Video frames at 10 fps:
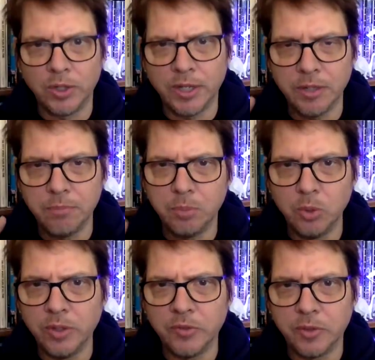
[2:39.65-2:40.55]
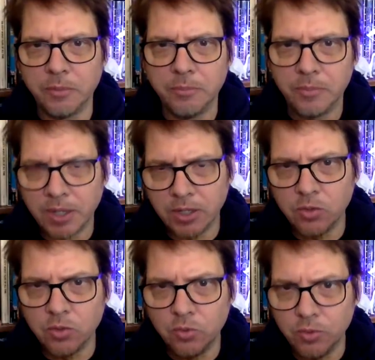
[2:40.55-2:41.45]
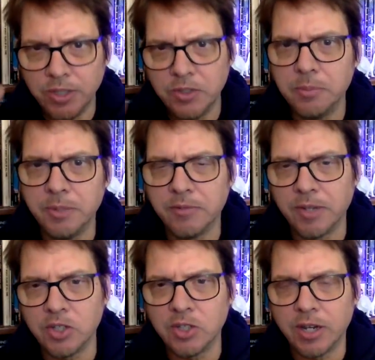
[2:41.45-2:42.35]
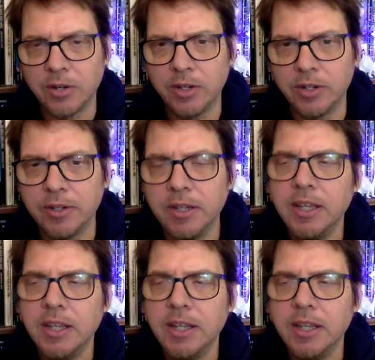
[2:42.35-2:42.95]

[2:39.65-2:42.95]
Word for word: in Buddhism that you need to be a vegetarian.